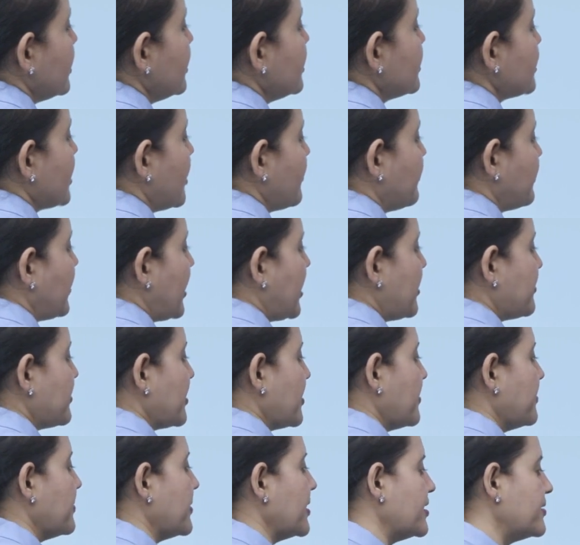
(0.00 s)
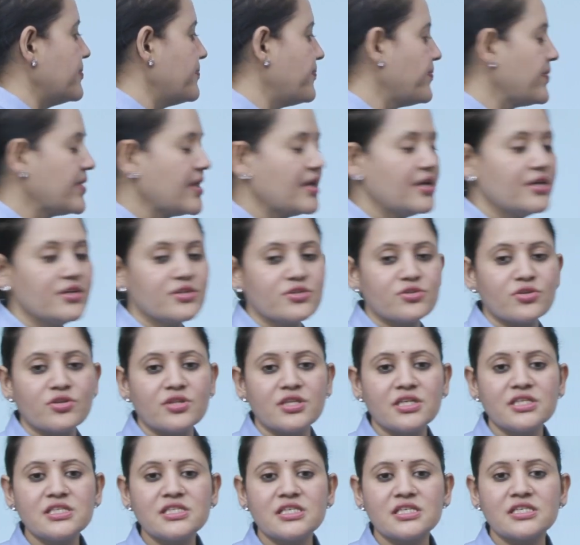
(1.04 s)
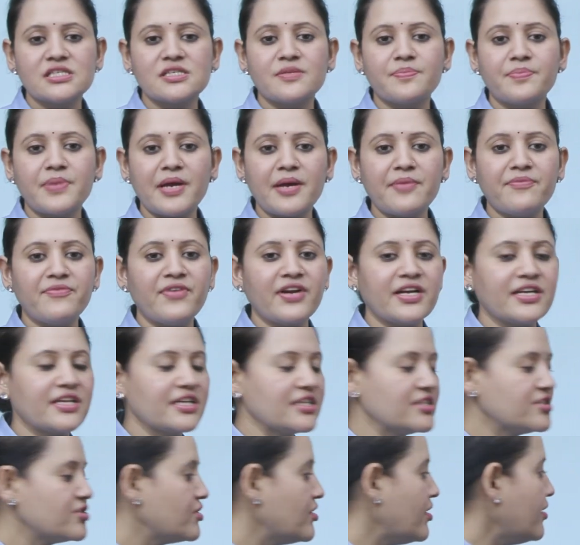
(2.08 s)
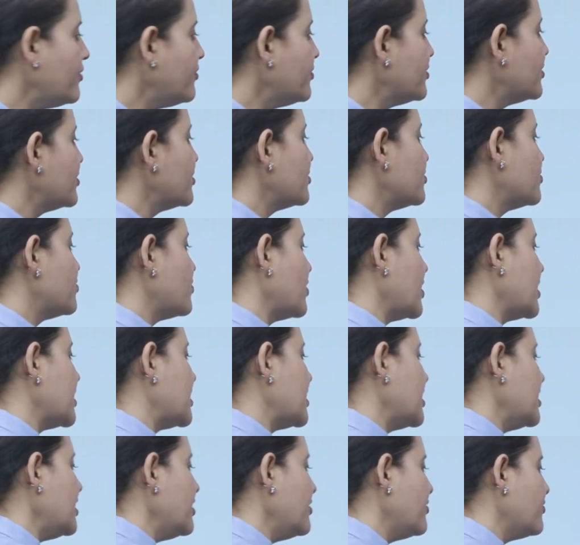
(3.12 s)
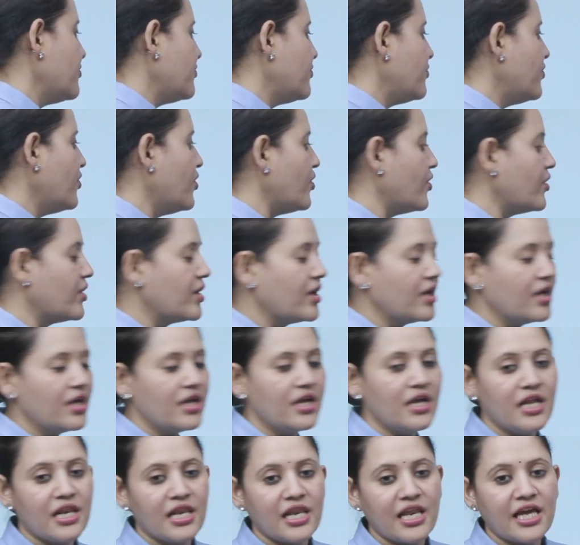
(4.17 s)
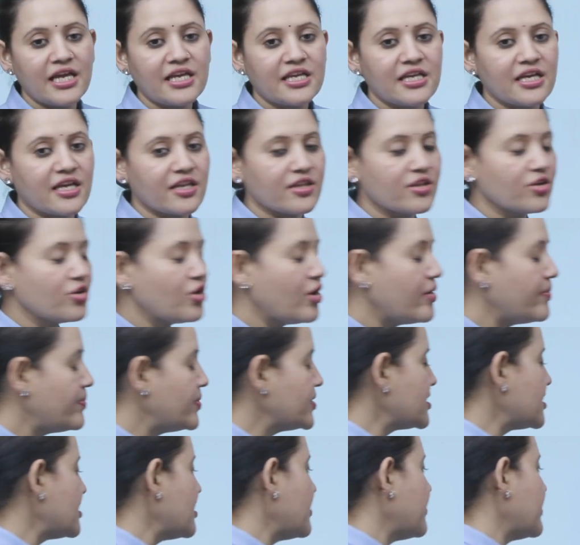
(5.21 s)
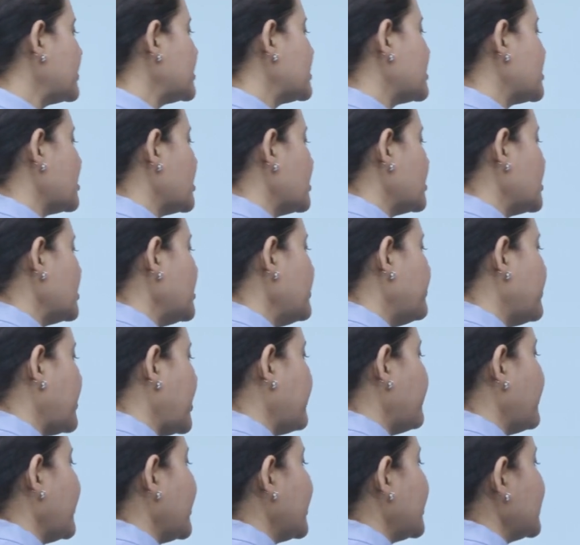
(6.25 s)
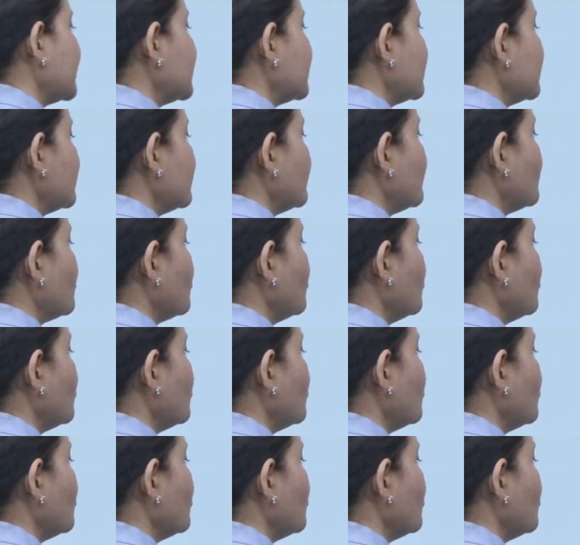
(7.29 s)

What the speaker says: these are prime number. So this is the prime factorization of 24. Like here, the composite number is 30, prime factorization is